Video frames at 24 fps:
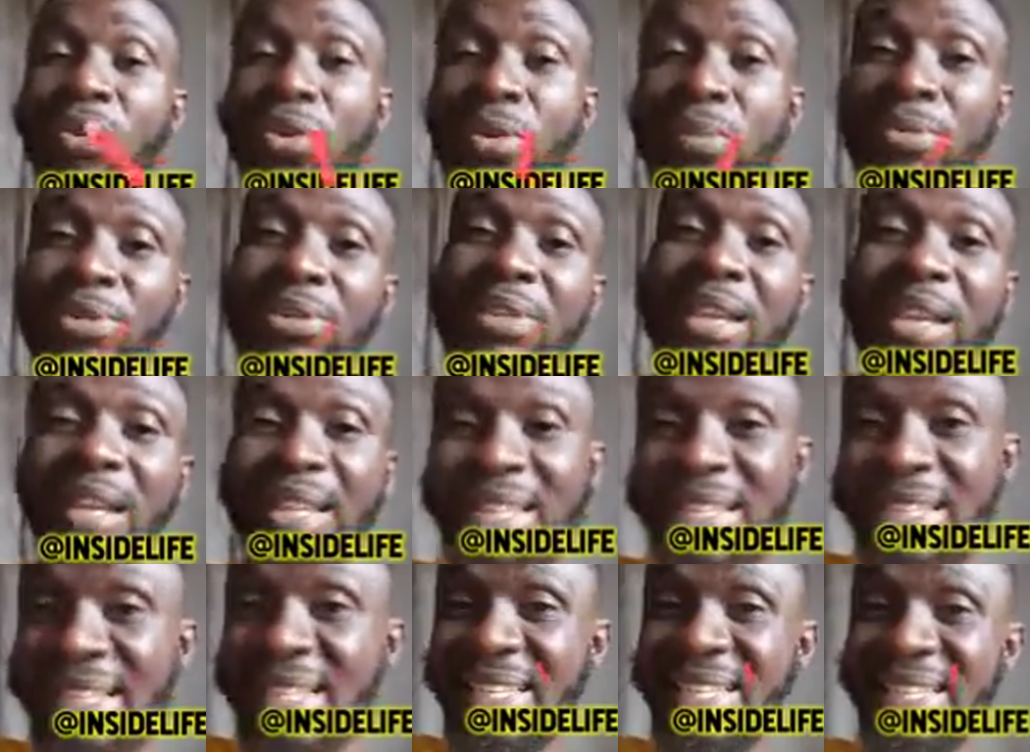Obi na
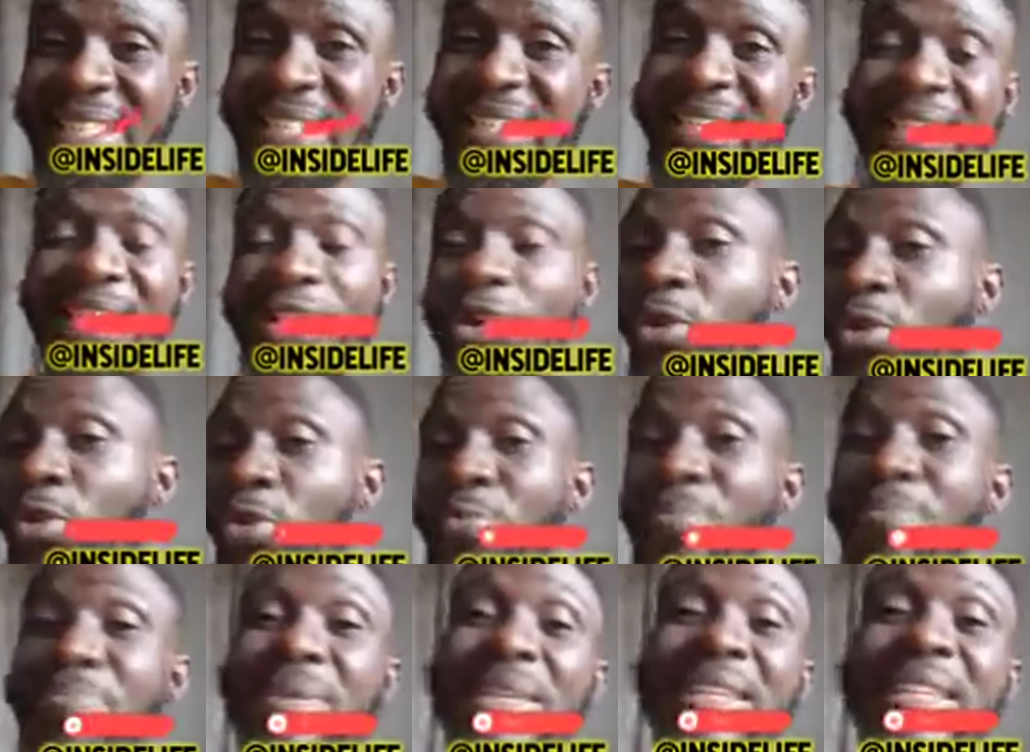east.
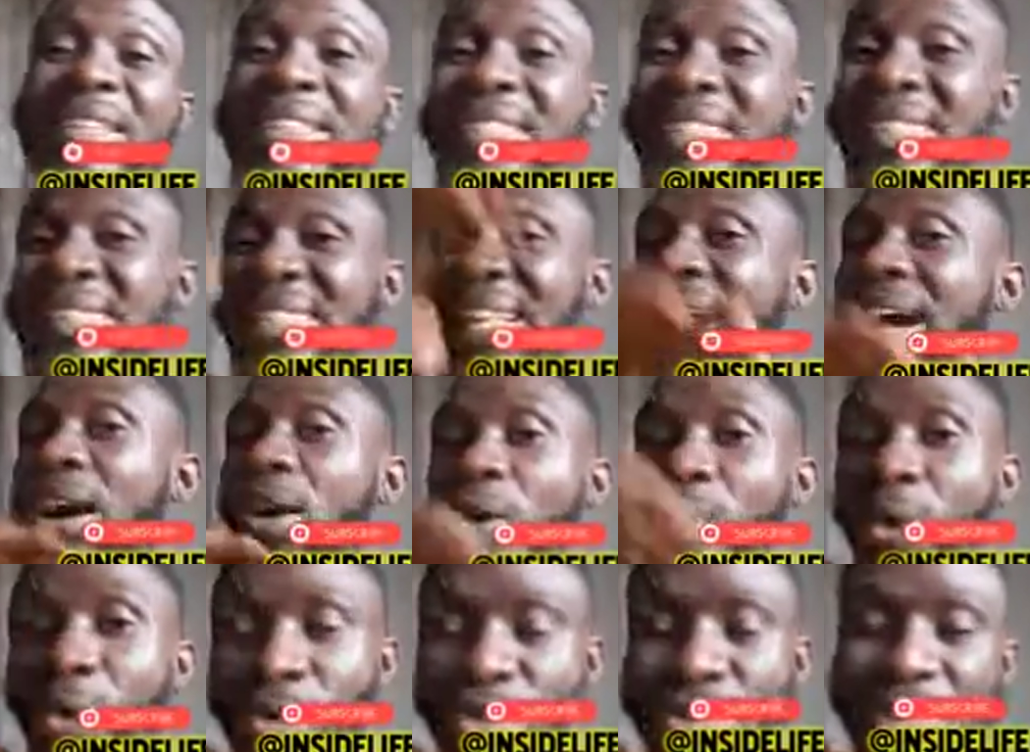Obi na
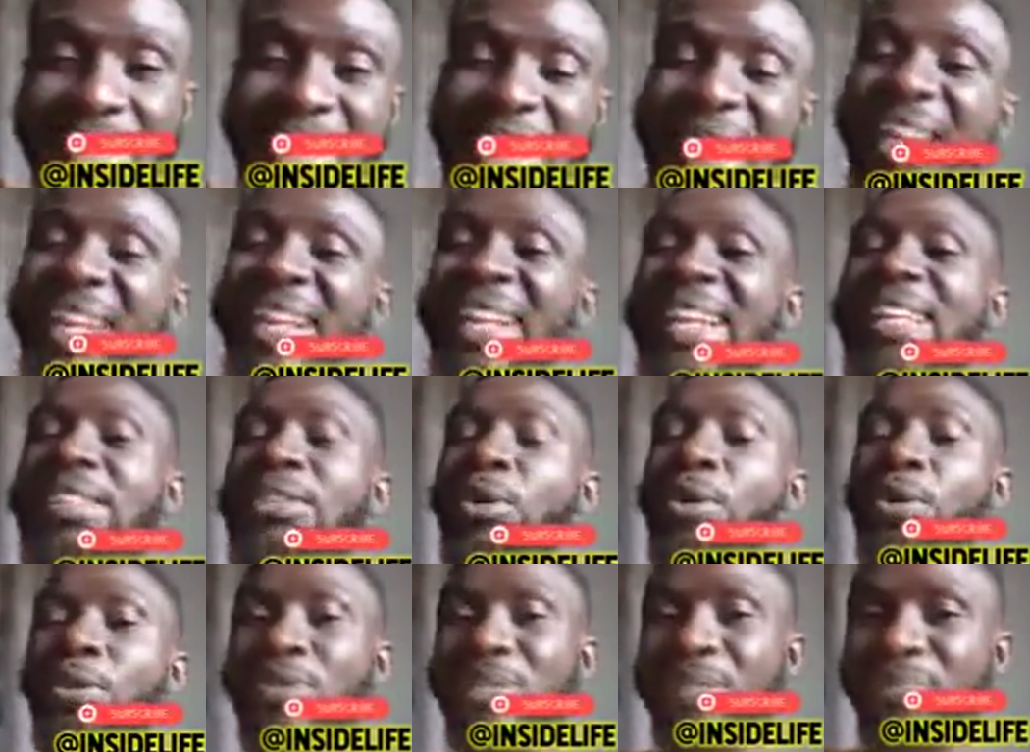us.
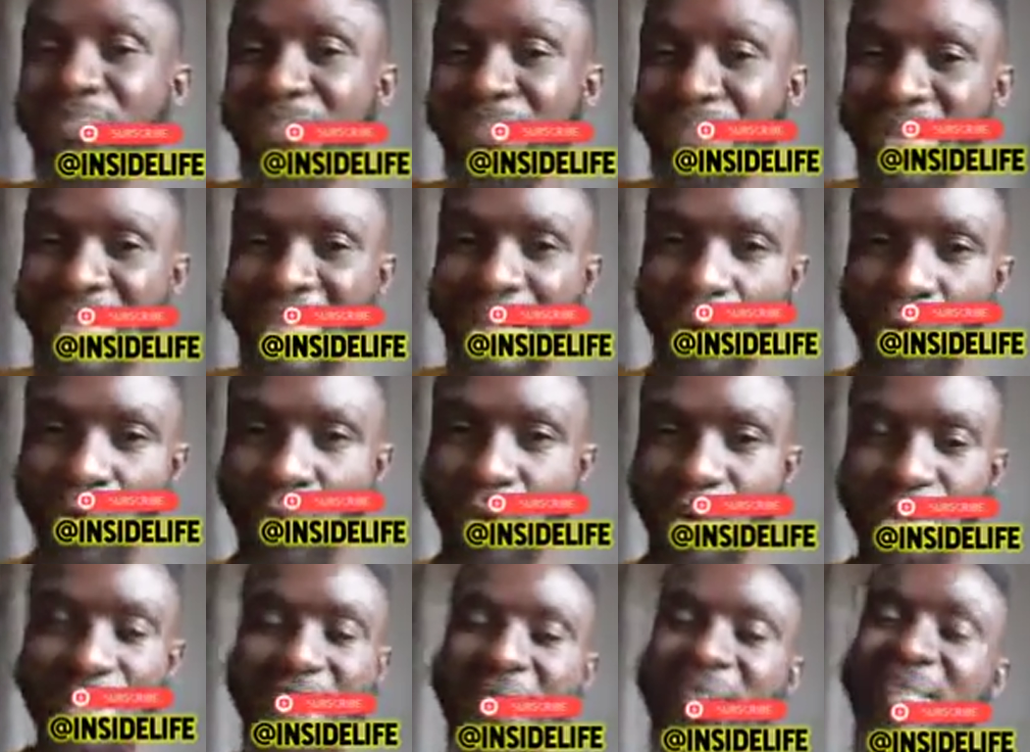Let us be
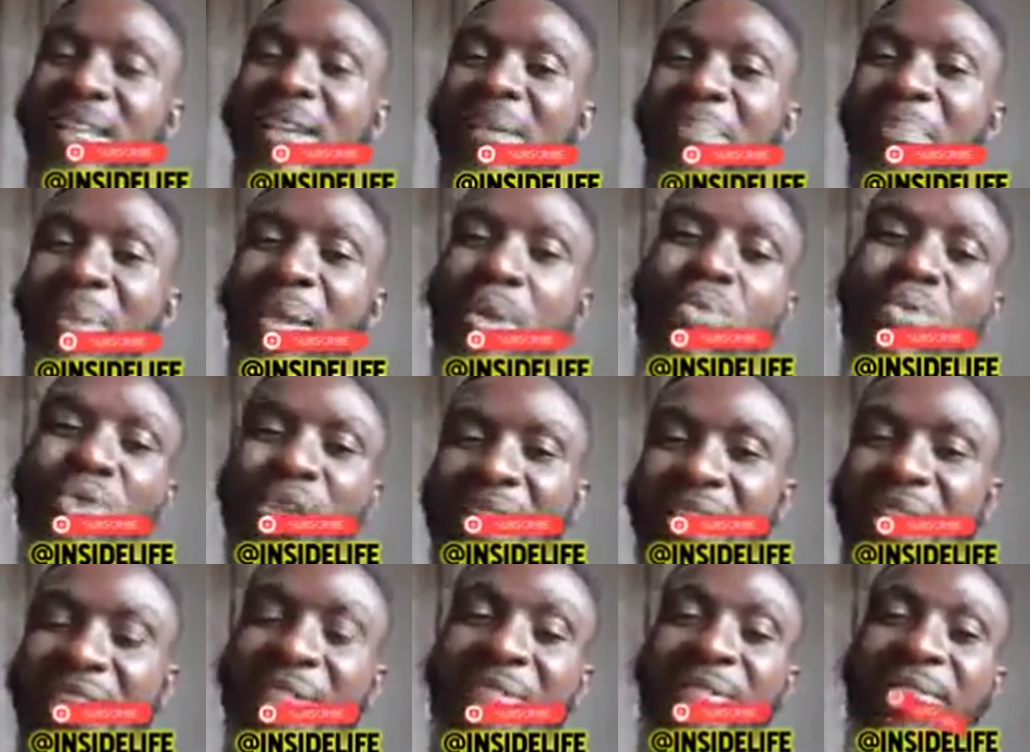us. Make we
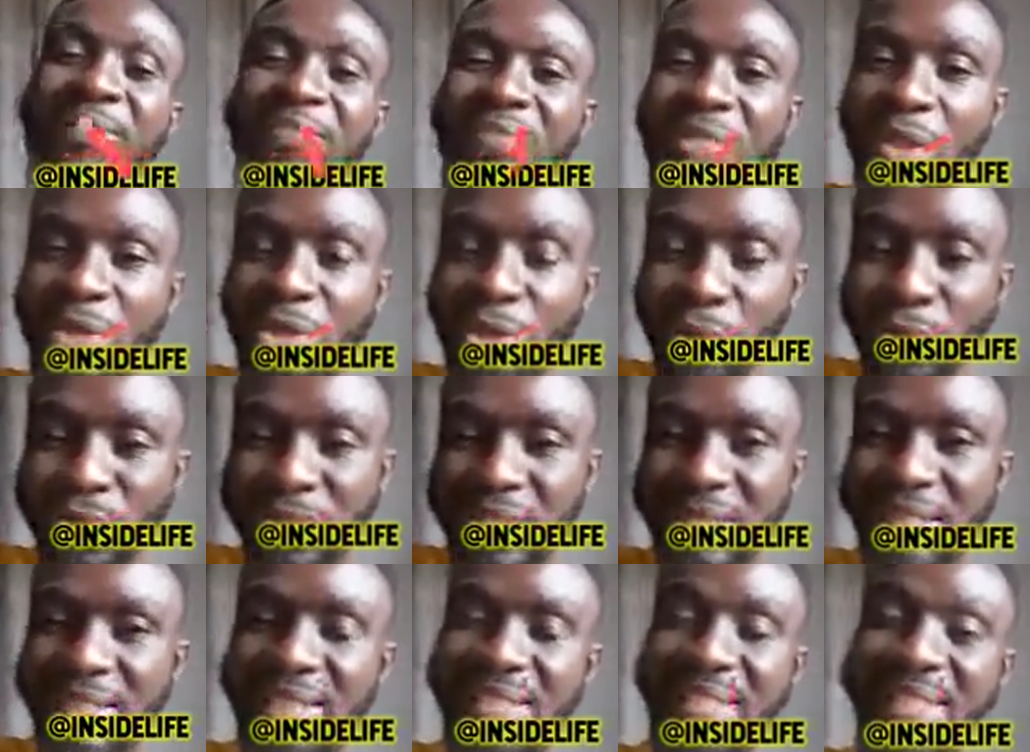live.
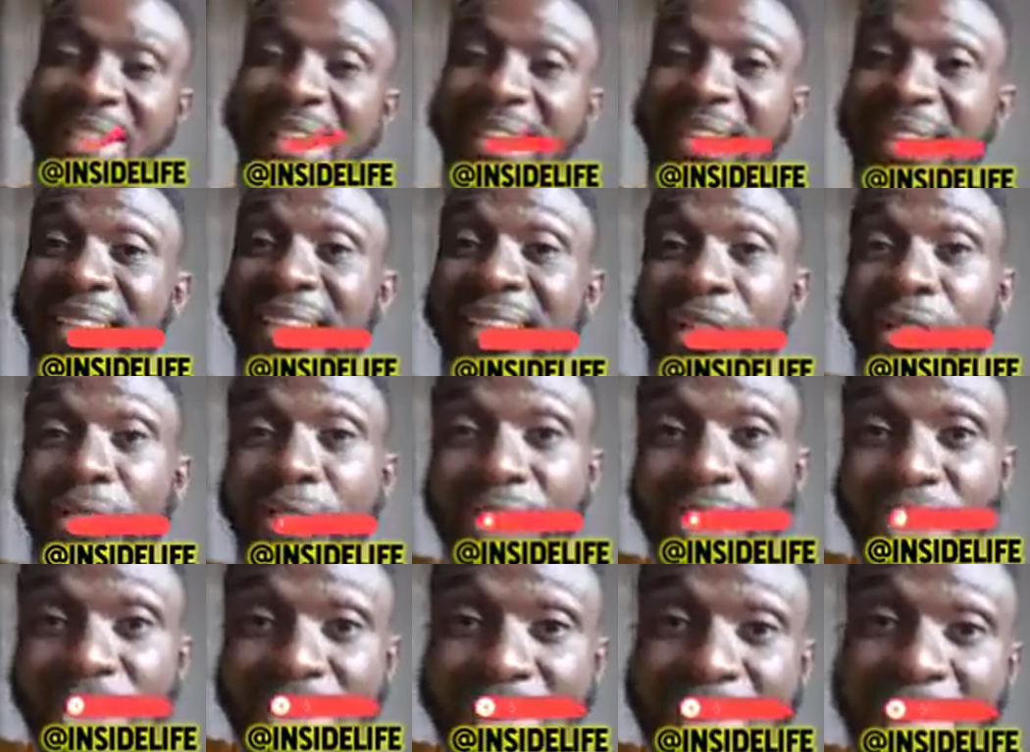Mountainous. They
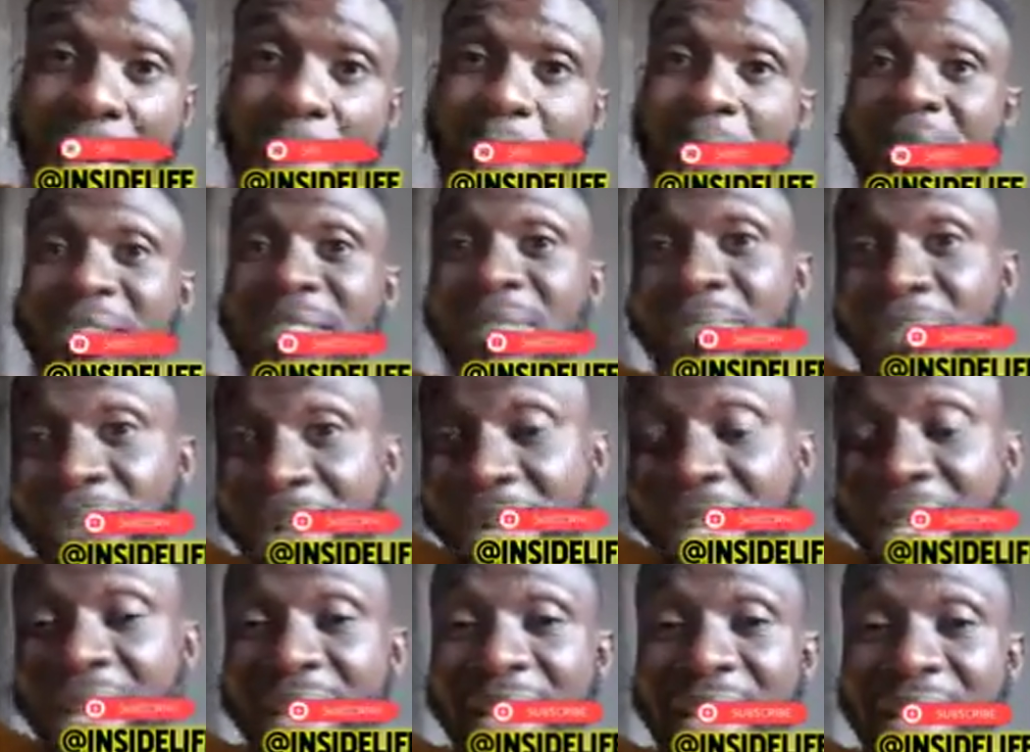don't use that want to
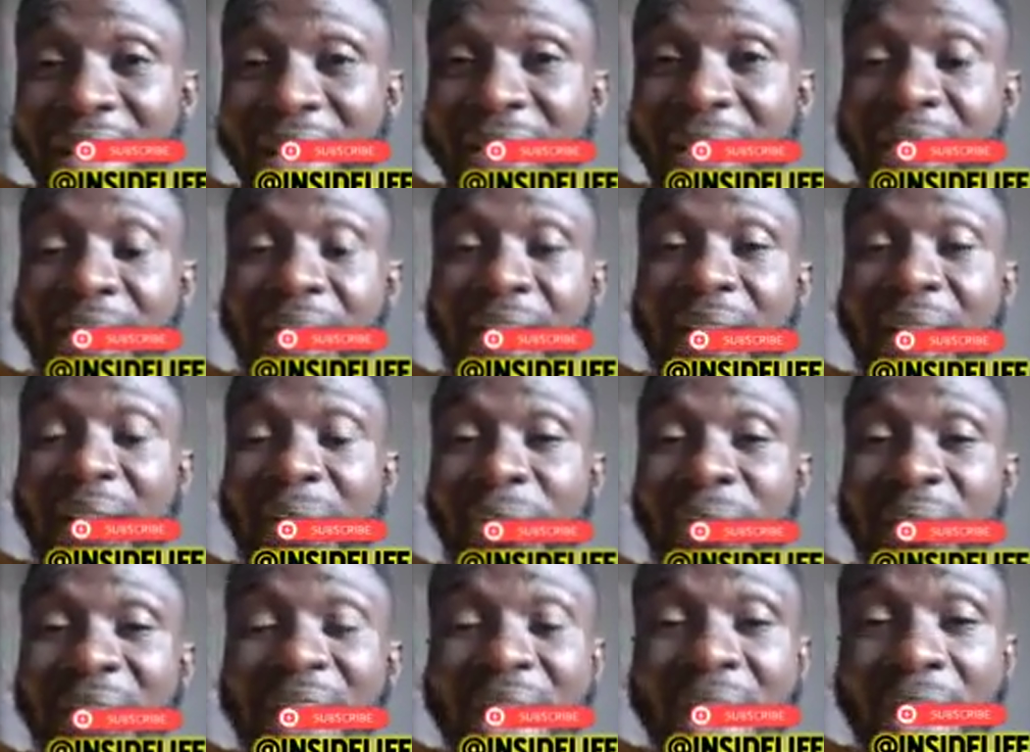bring in
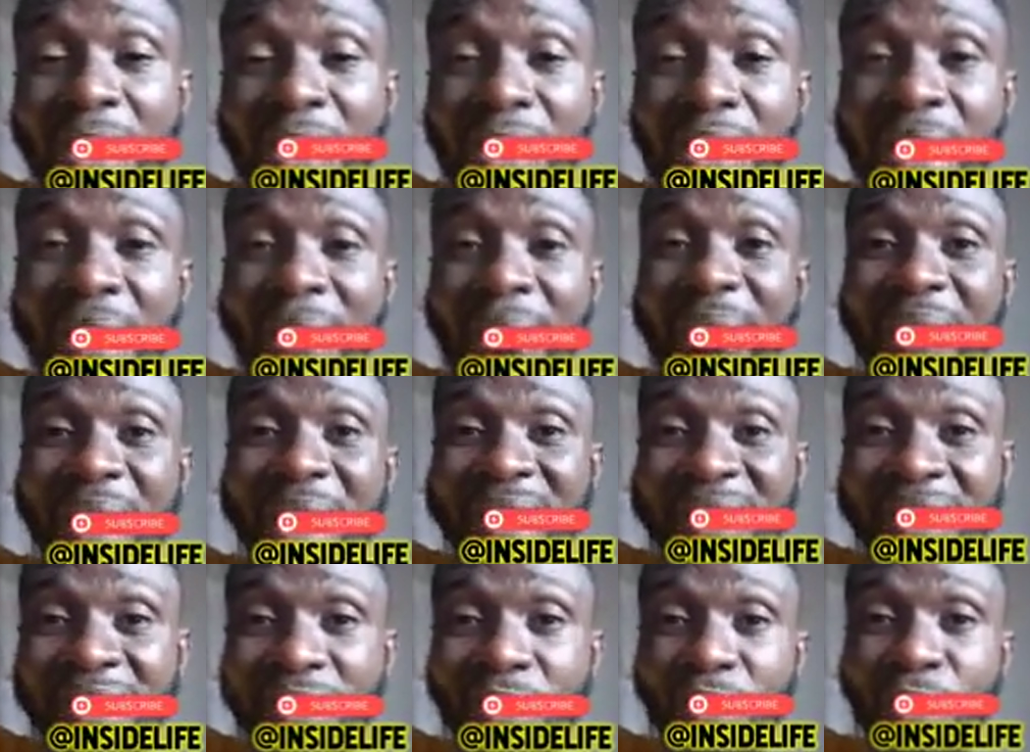the collab
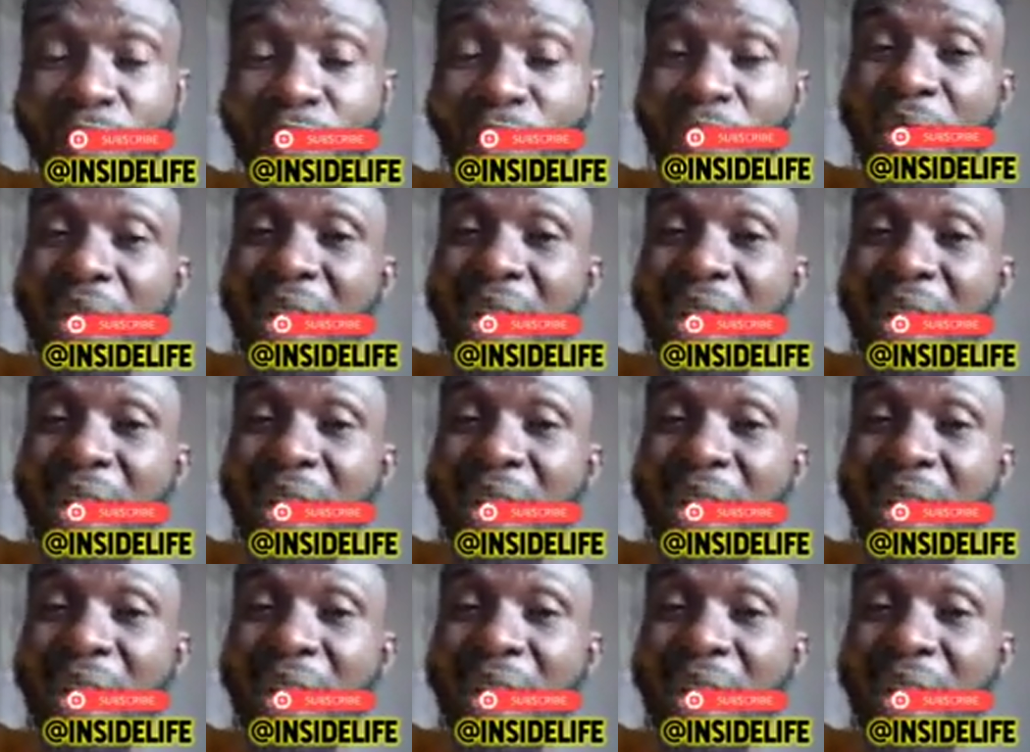article.